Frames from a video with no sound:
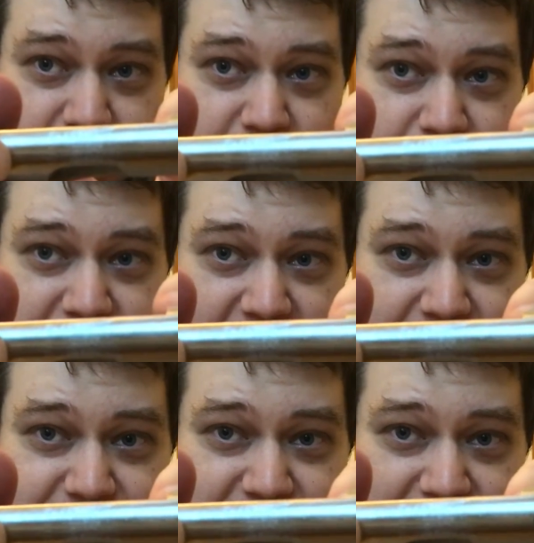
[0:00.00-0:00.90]
you
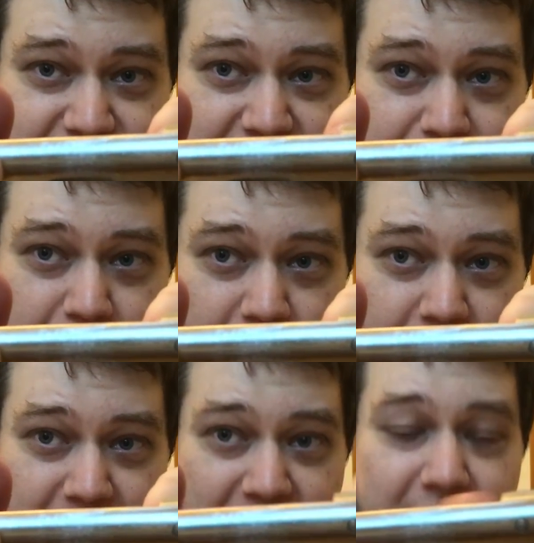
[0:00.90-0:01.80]
can take that
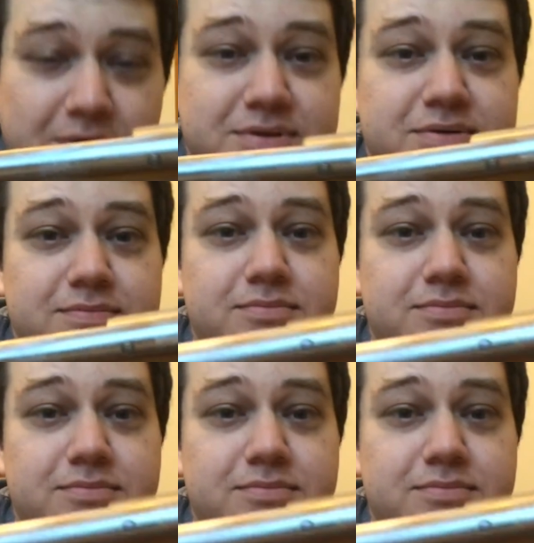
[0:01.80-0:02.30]
part out